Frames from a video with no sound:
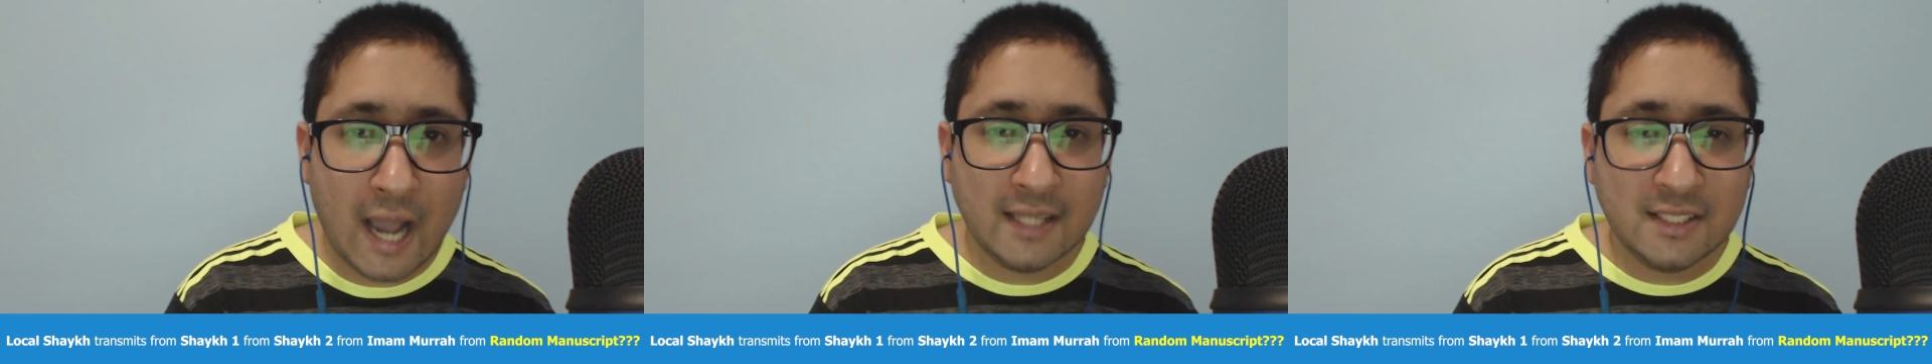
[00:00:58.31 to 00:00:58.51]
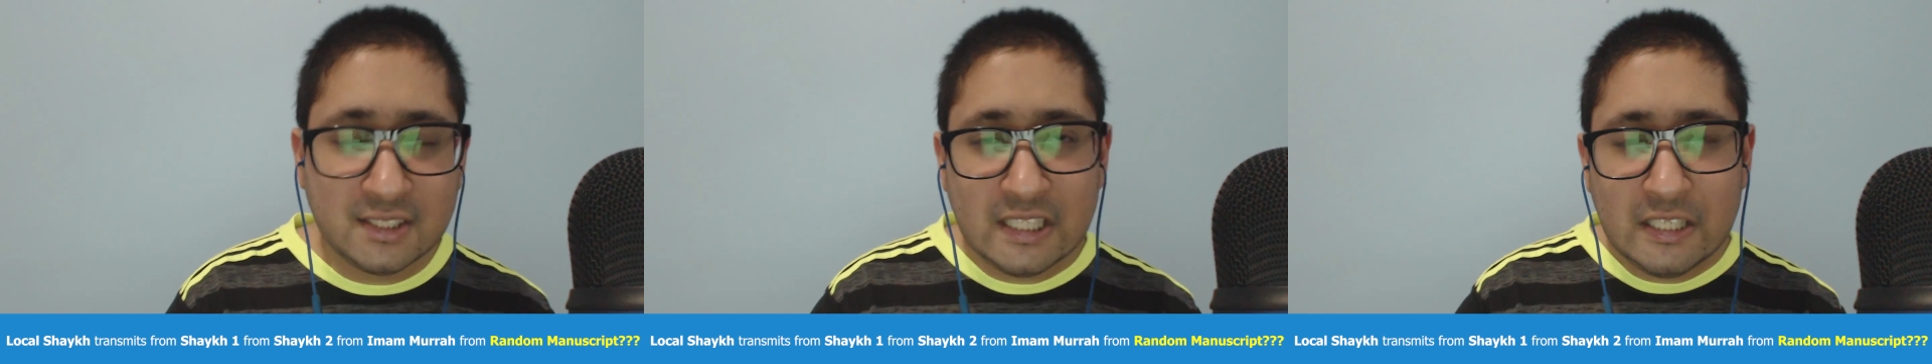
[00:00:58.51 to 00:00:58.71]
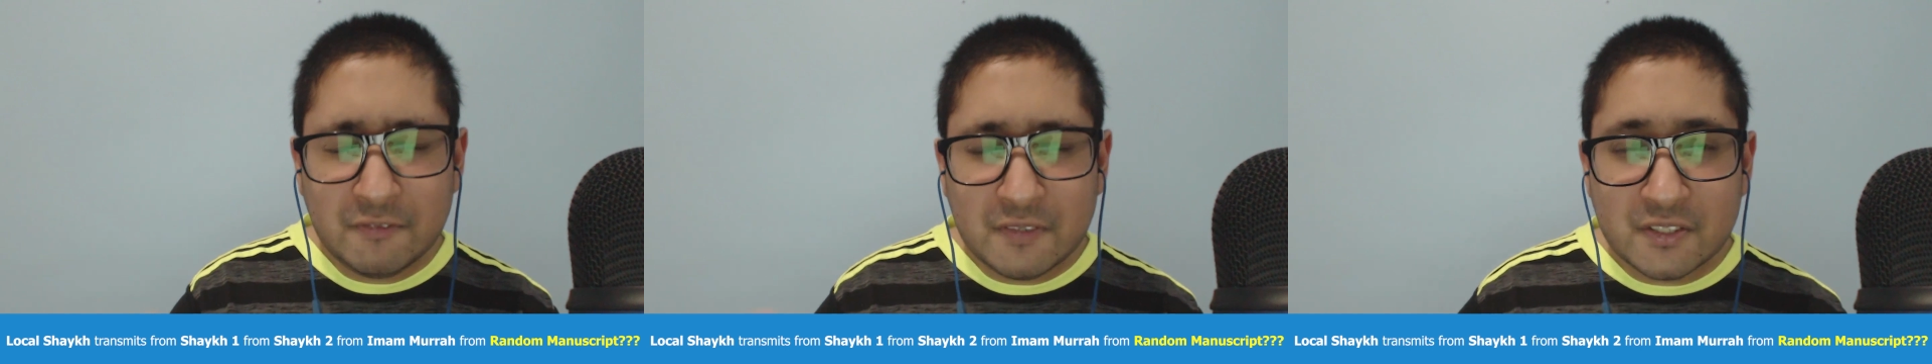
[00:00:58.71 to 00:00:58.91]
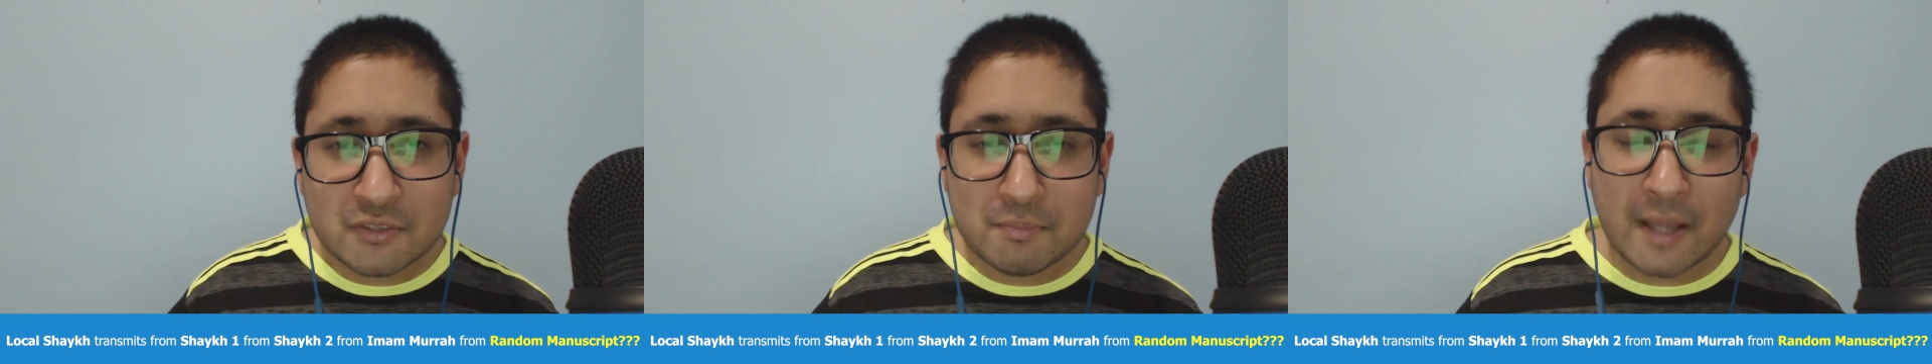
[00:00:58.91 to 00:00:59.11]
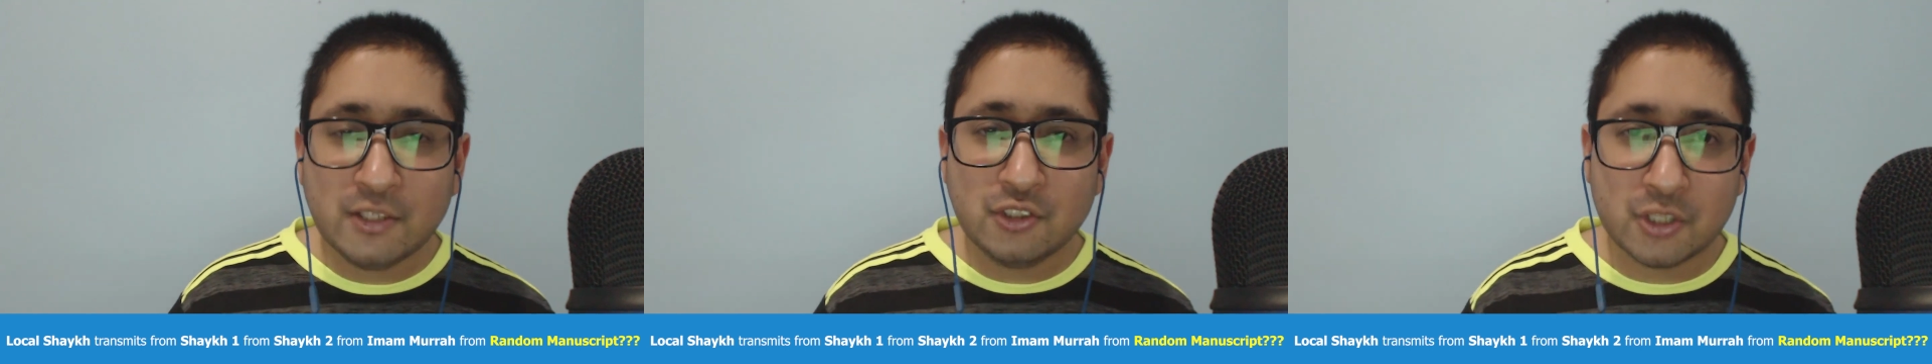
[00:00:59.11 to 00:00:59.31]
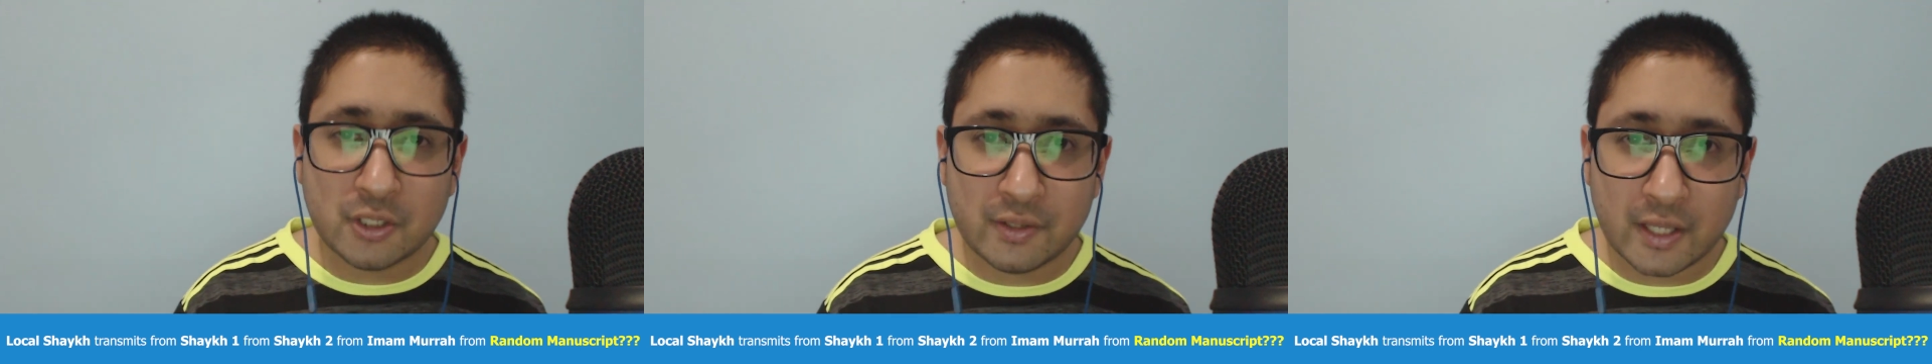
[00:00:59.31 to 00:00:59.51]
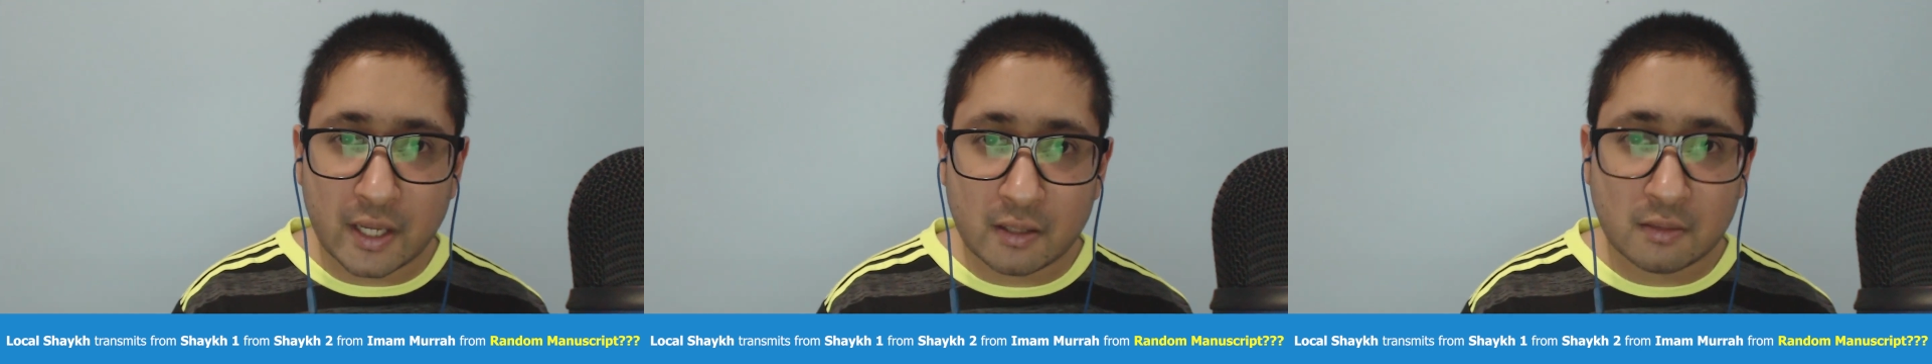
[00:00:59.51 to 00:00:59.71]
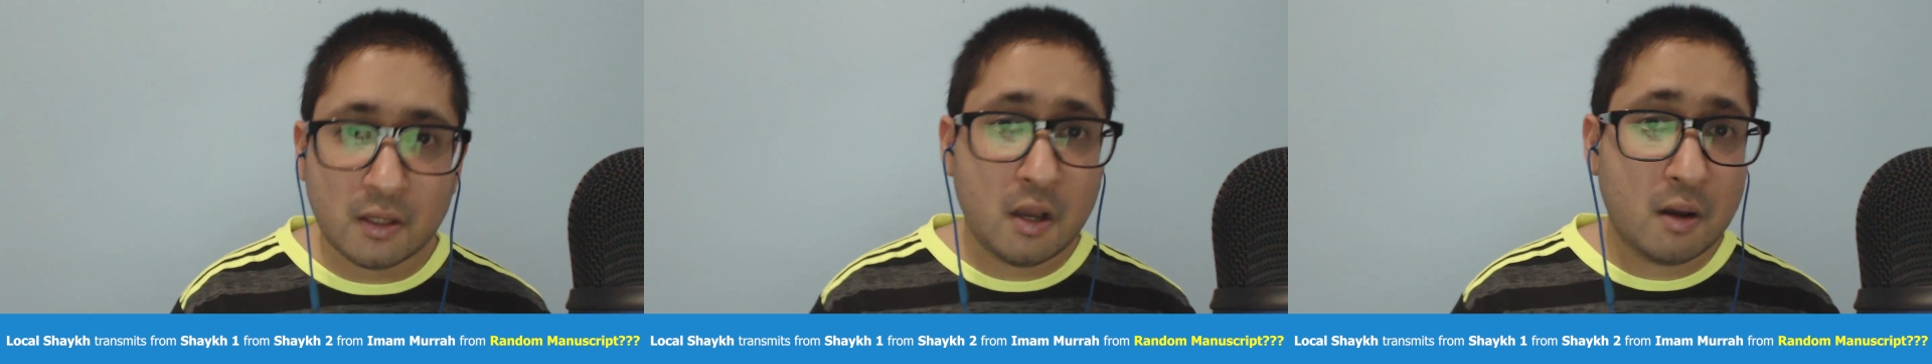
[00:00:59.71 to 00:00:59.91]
and see if it's mentioned there.